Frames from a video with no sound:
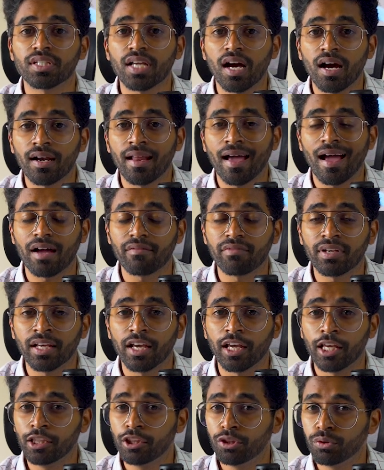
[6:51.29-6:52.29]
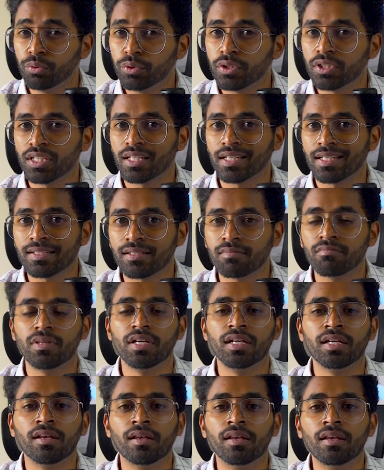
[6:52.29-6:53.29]
start having
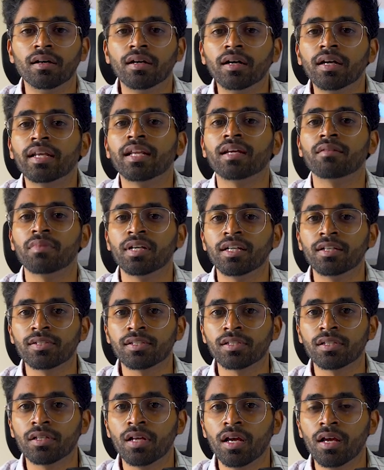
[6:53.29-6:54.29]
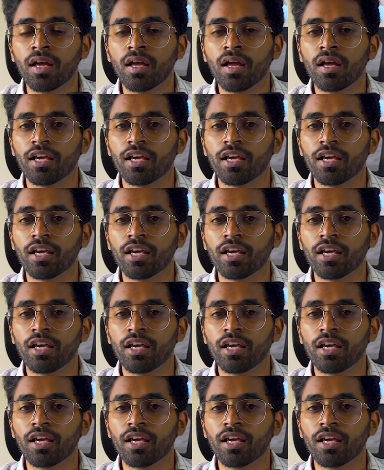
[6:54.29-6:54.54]
enthusiasm in learning medicine.